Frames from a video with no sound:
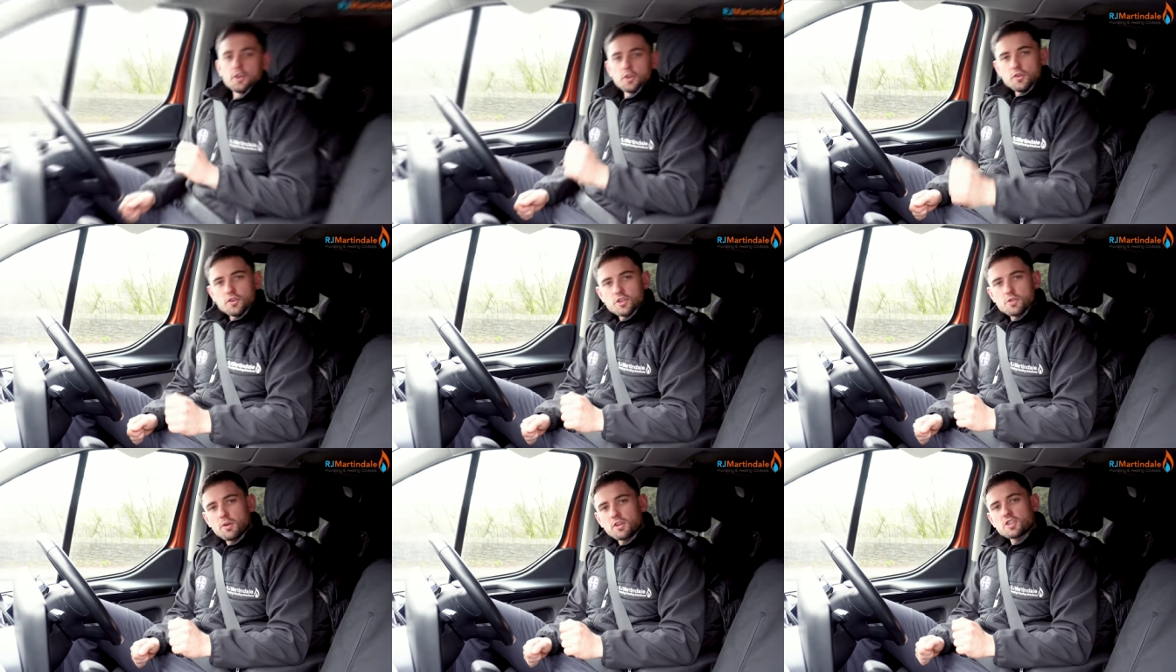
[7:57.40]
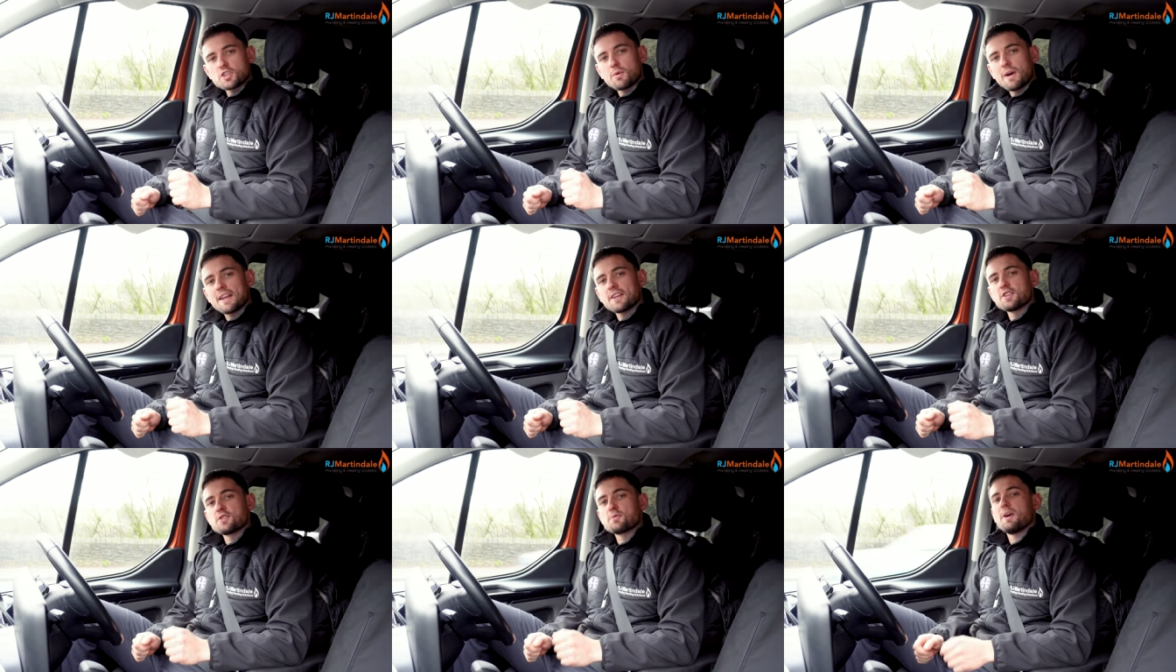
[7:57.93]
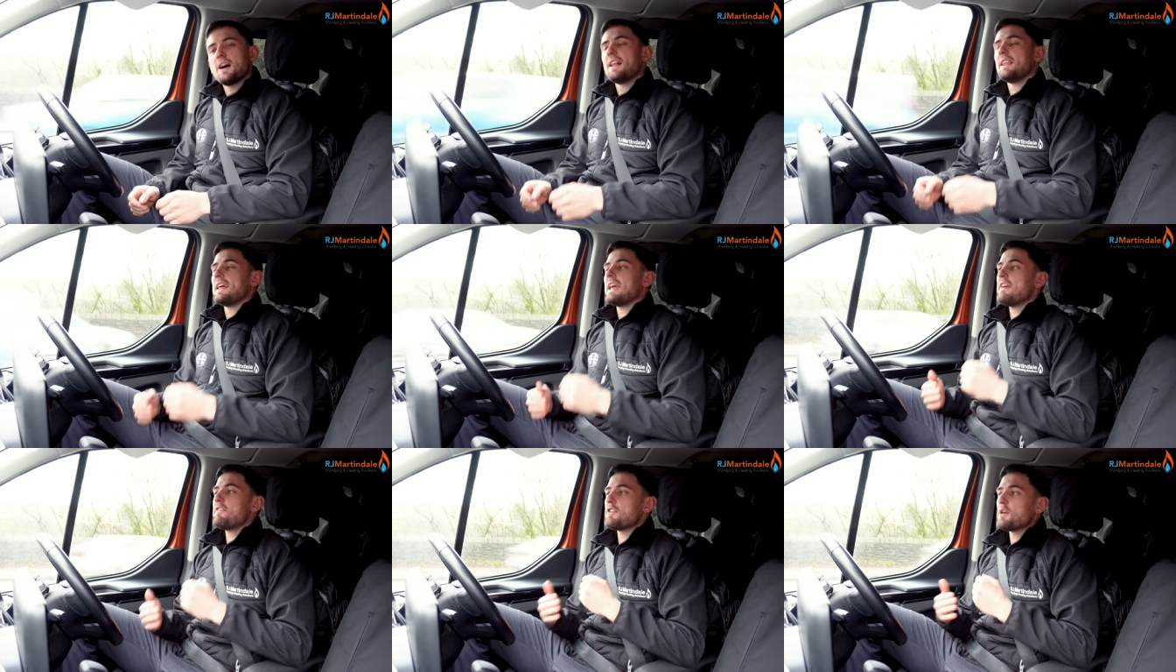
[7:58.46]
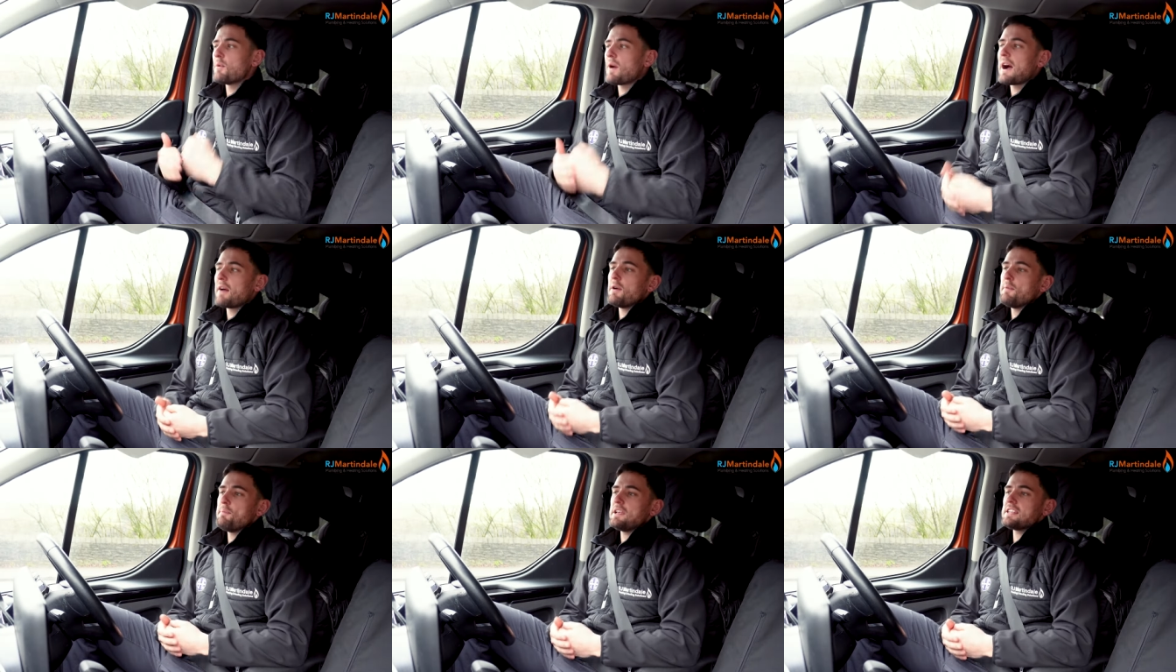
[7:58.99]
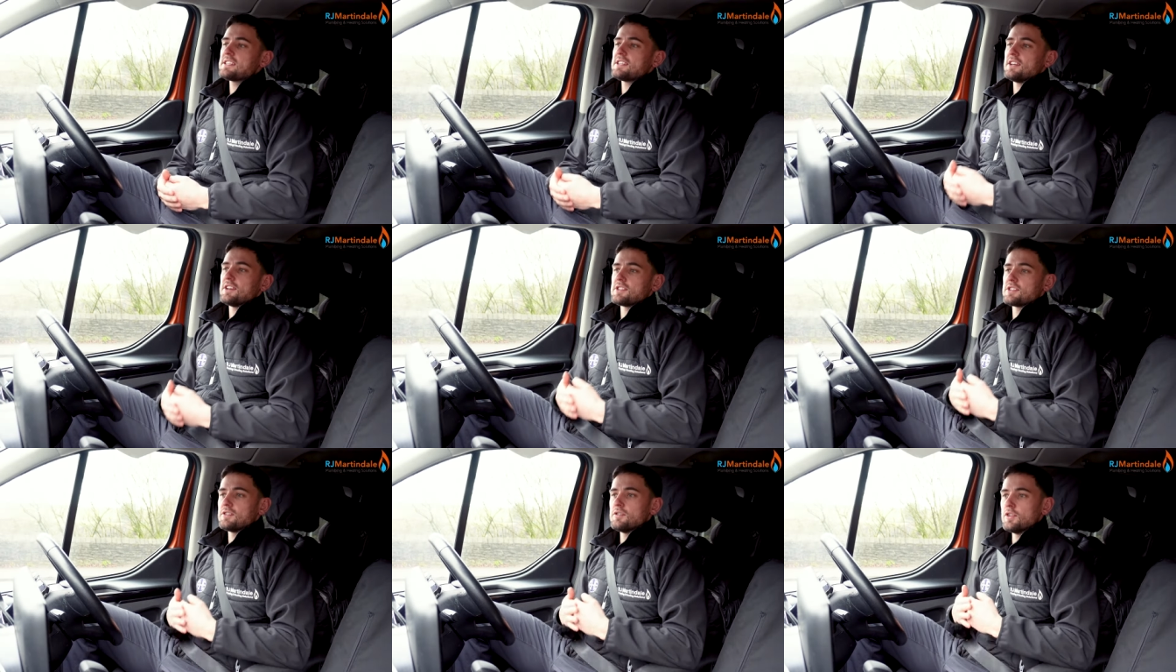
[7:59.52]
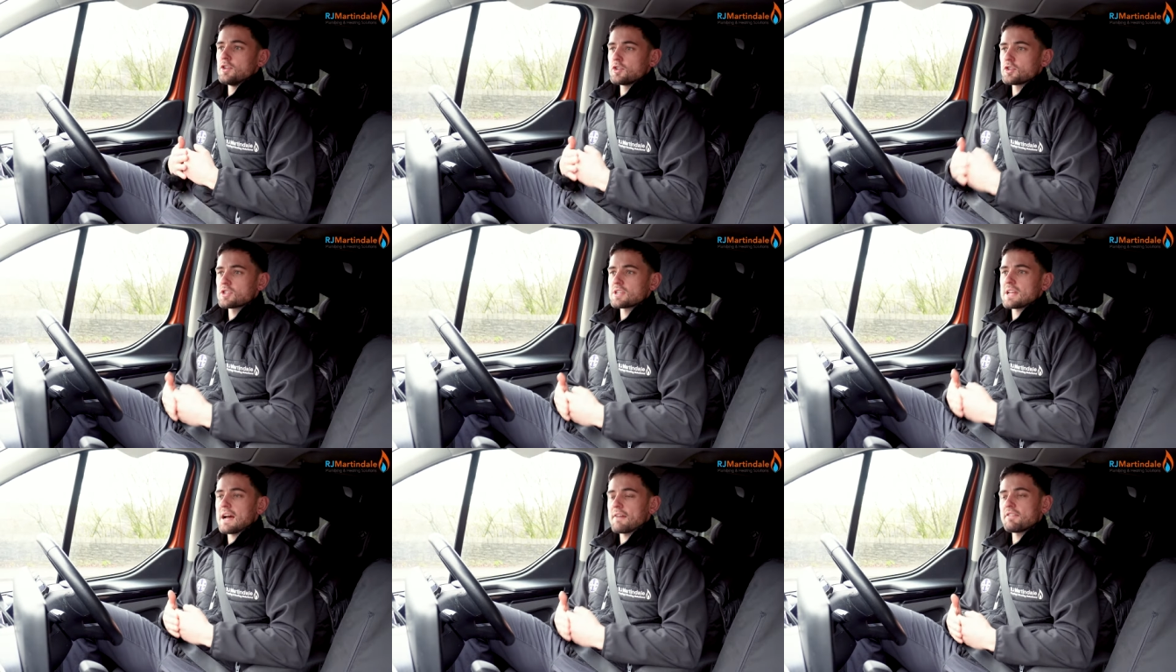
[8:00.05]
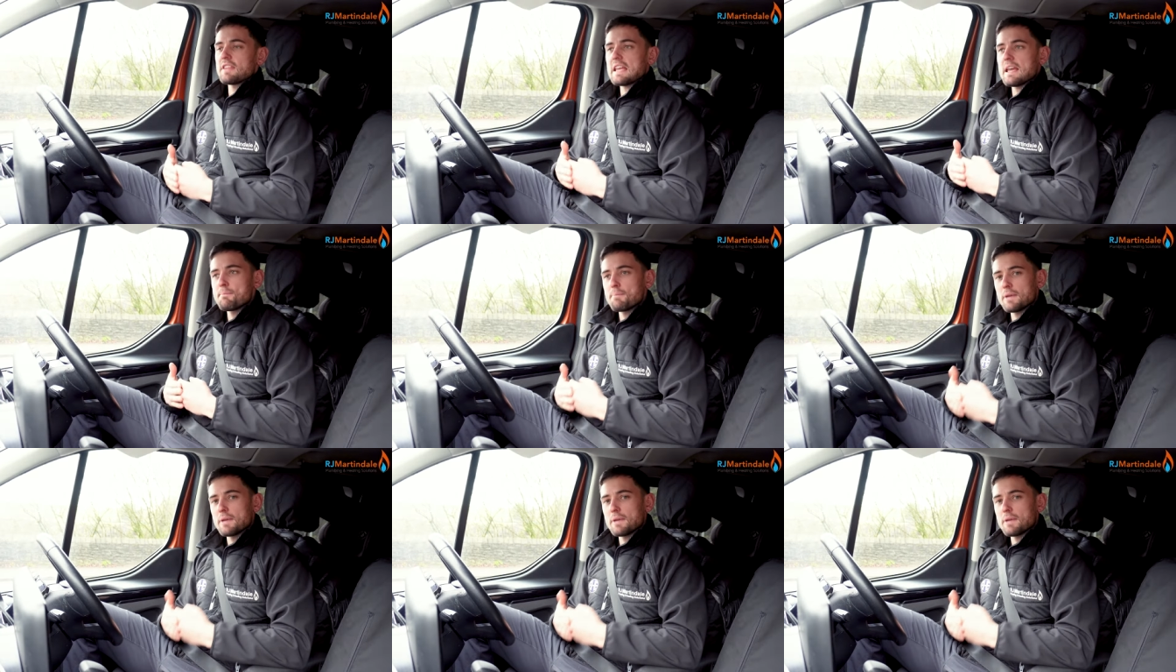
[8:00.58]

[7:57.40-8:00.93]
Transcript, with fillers: I do just want to add as well, if you are a business that doesn't have the